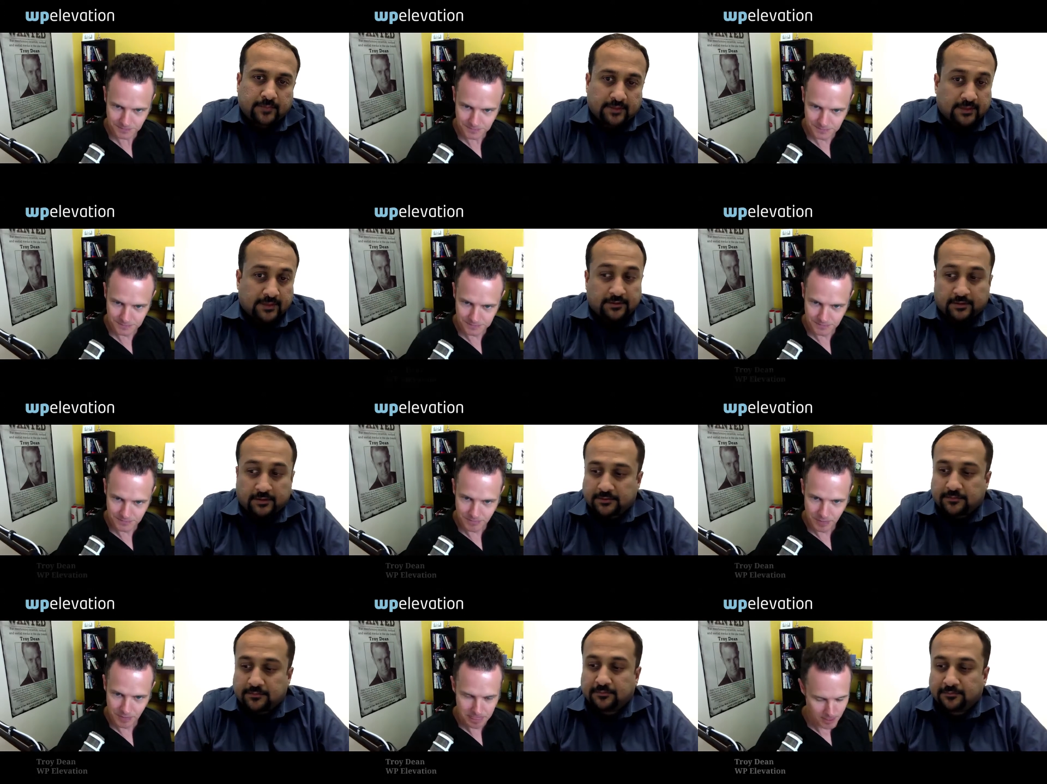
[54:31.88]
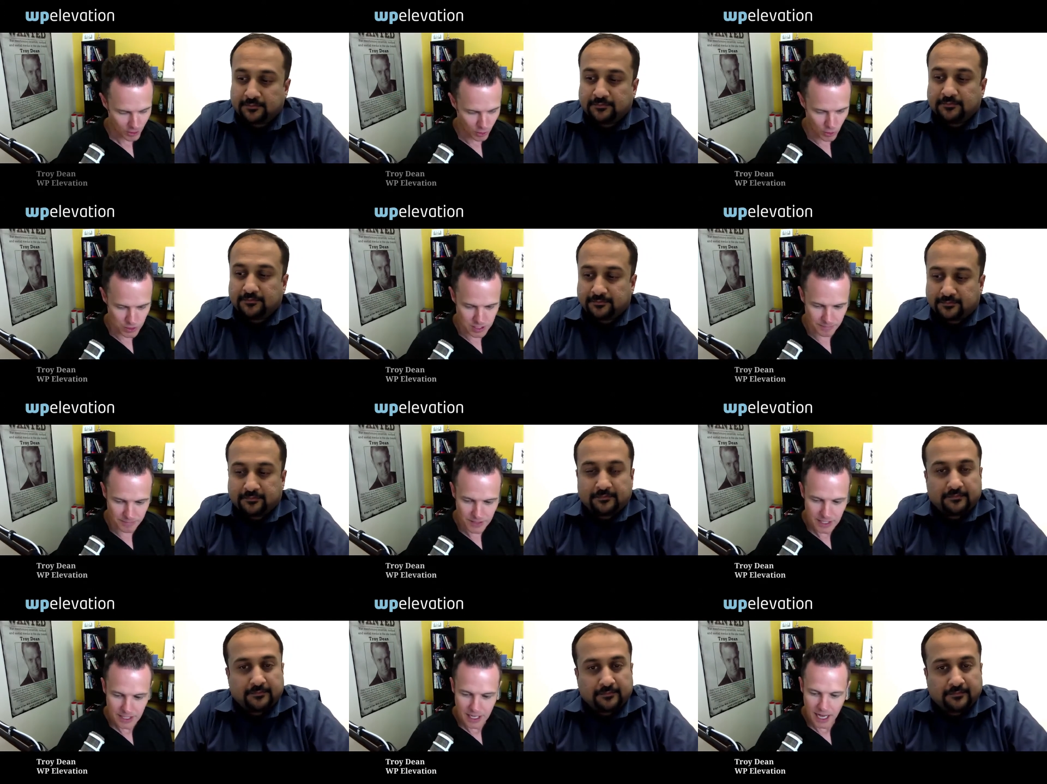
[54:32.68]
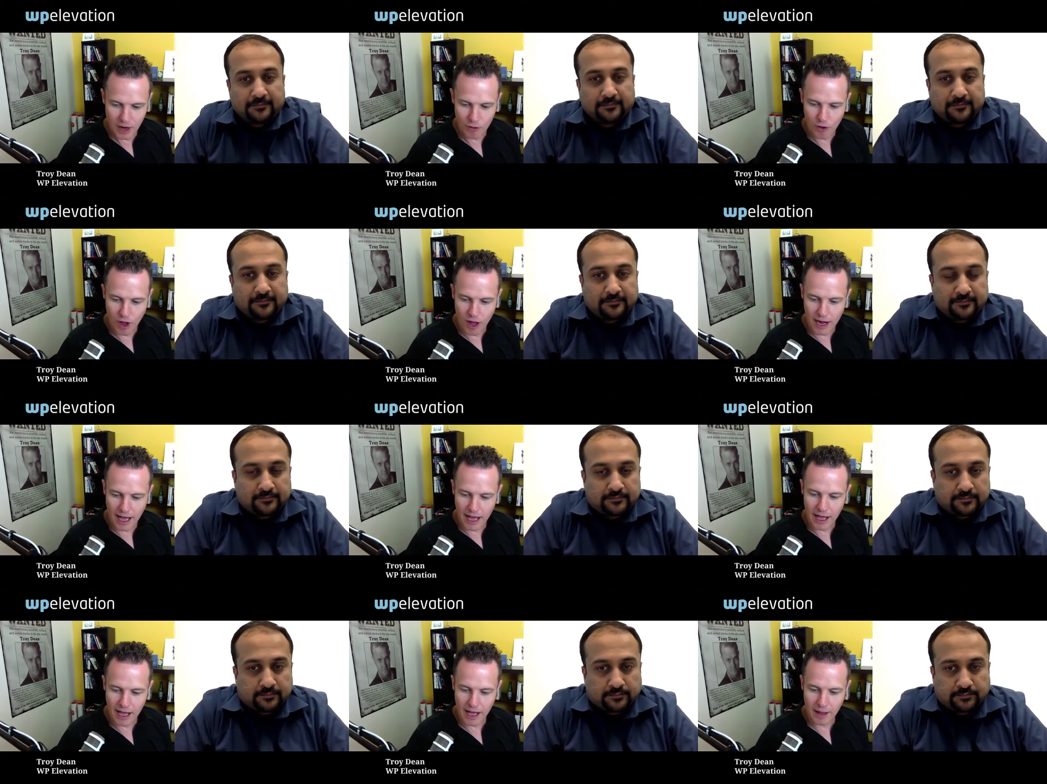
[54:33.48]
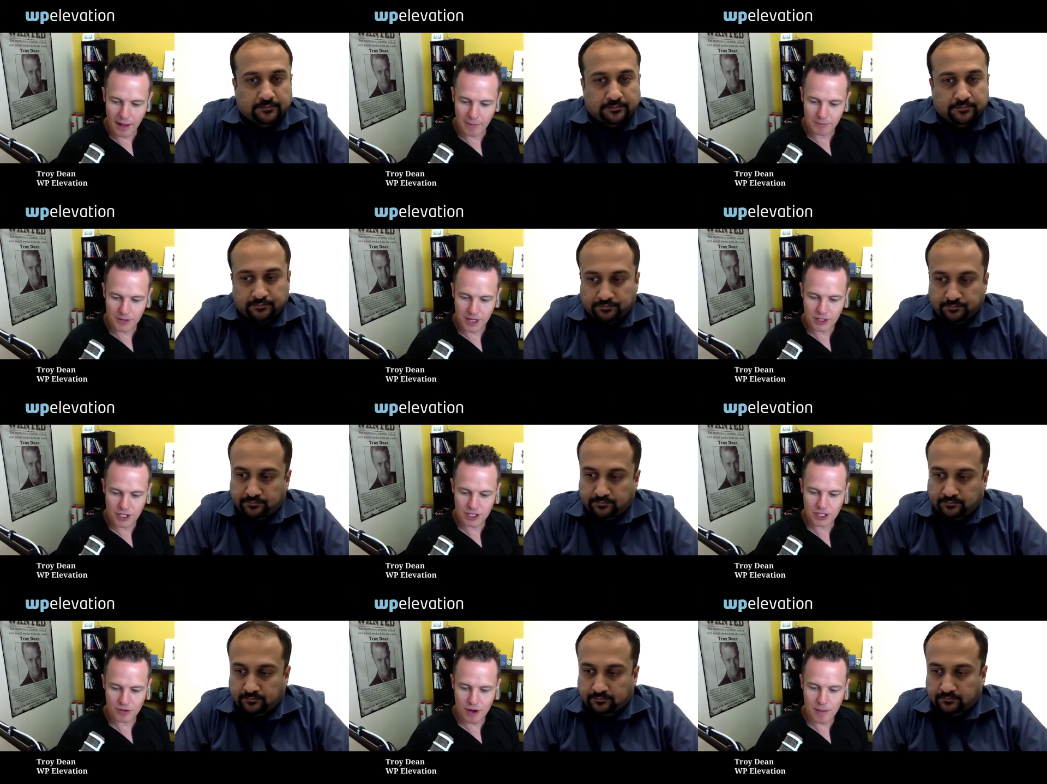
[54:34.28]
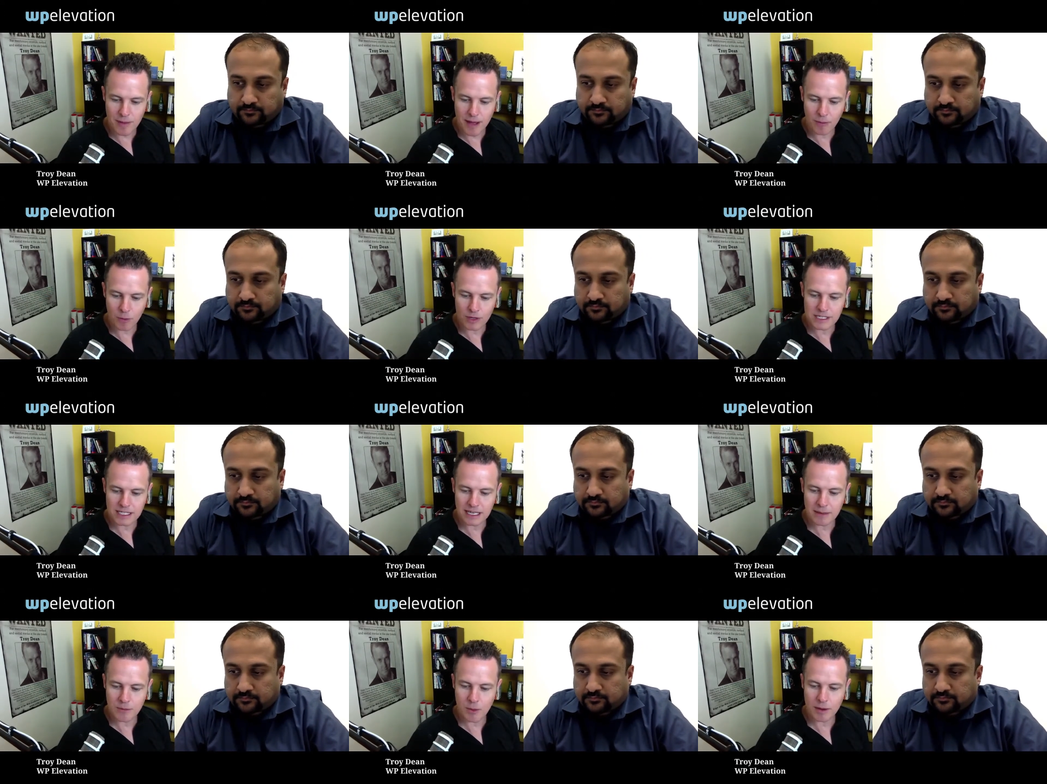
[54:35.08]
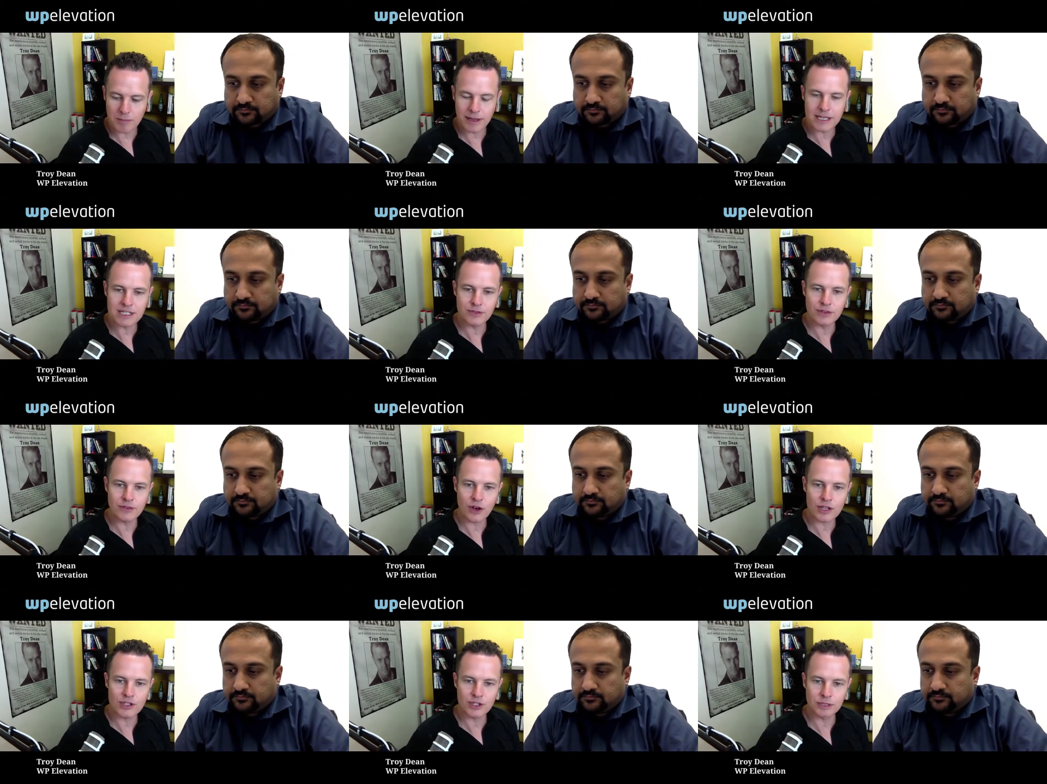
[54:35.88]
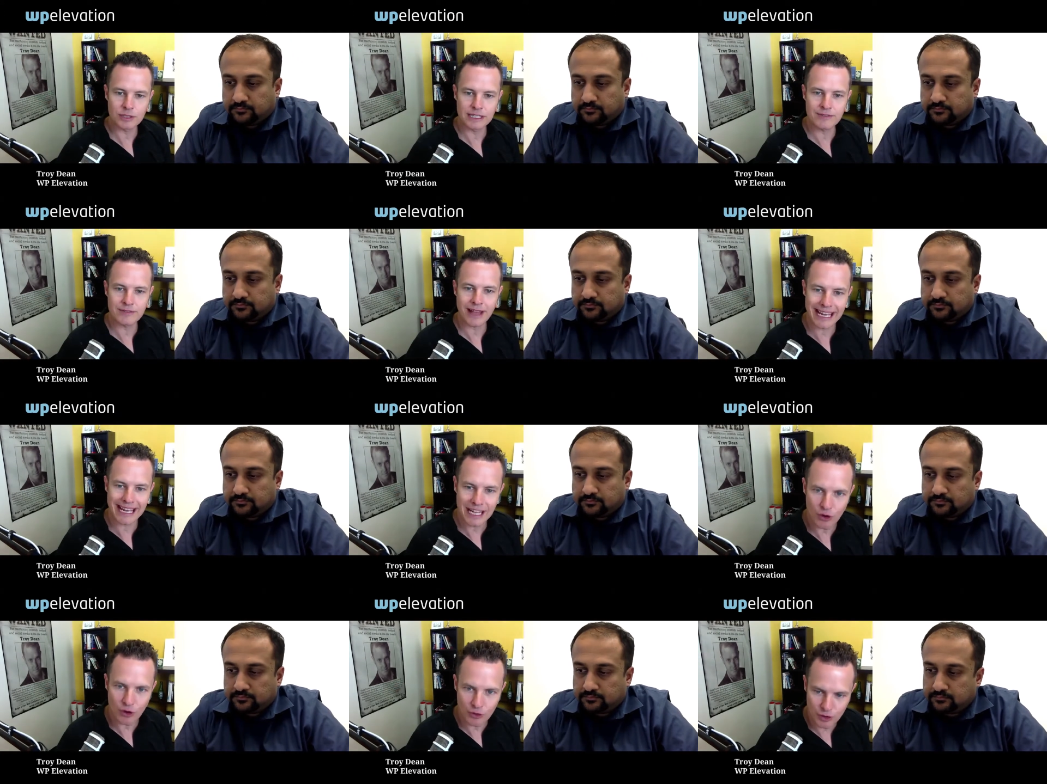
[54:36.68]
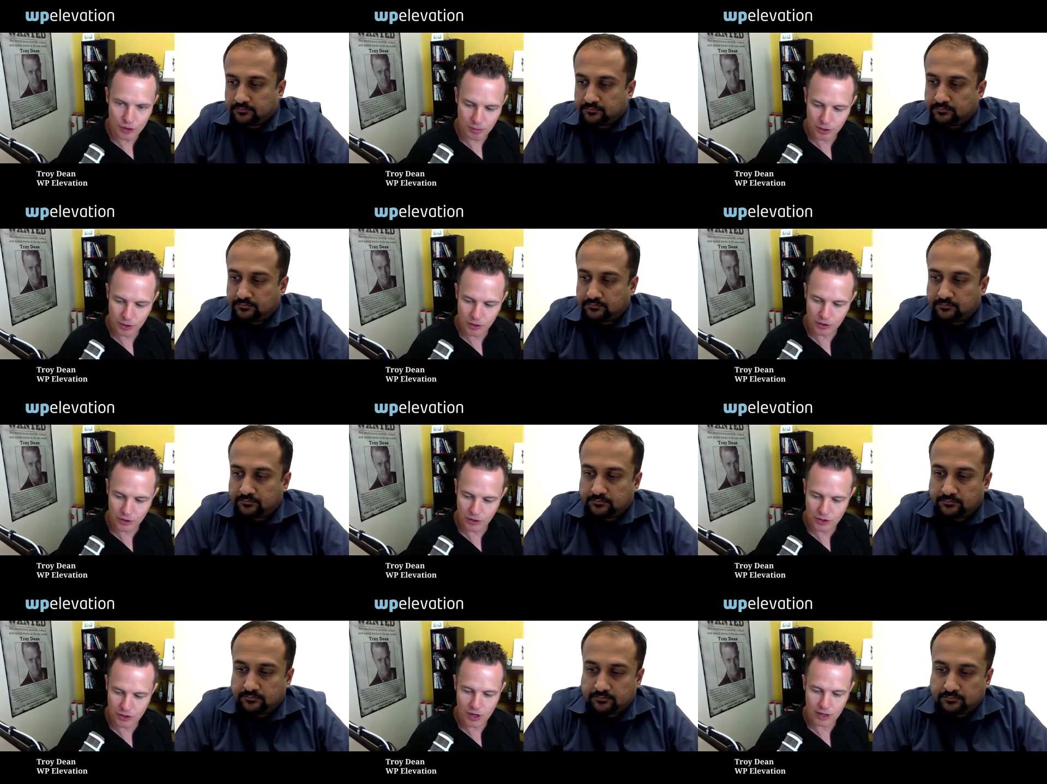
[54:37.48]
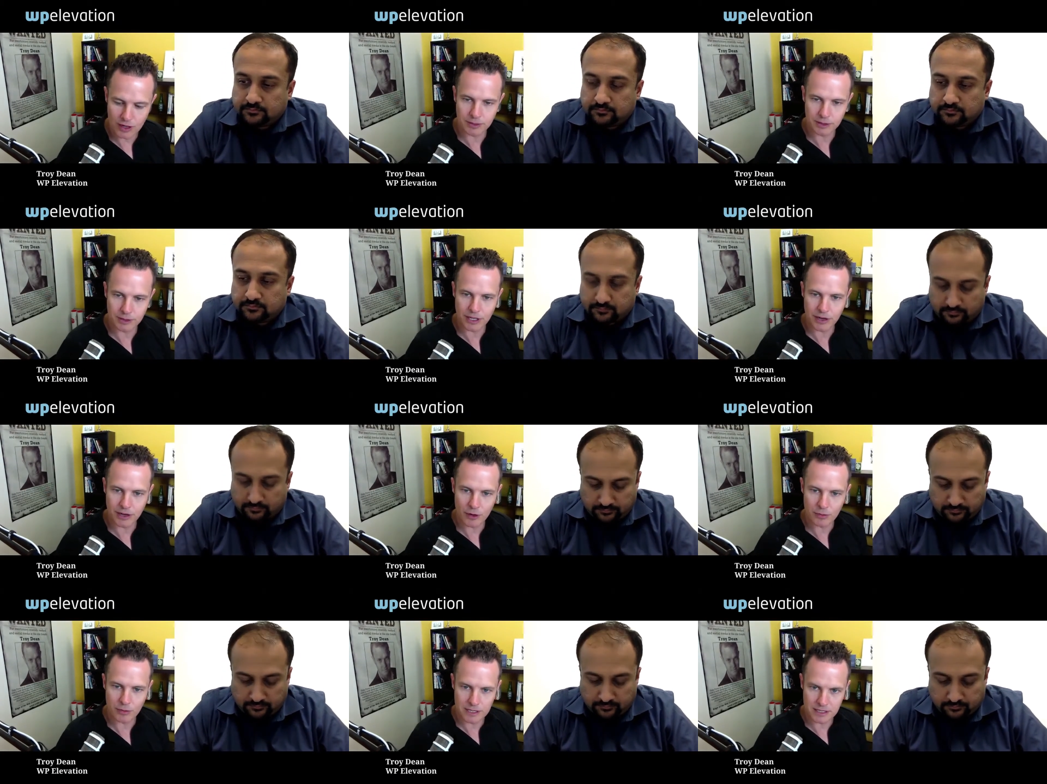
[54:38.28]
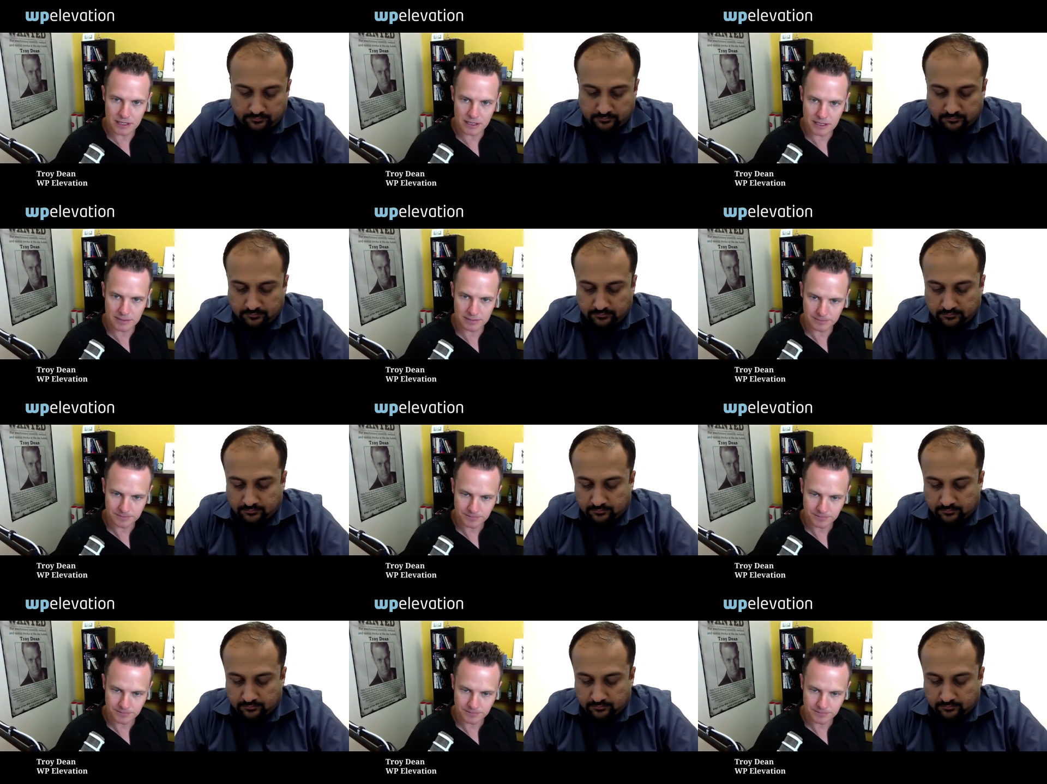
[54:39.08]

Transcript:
Speaker 1: Sounds awesome. Awesome. All right. Um, just to wrap up, what is the number one piece of advice you would give any entrepreneur trying to build their own business?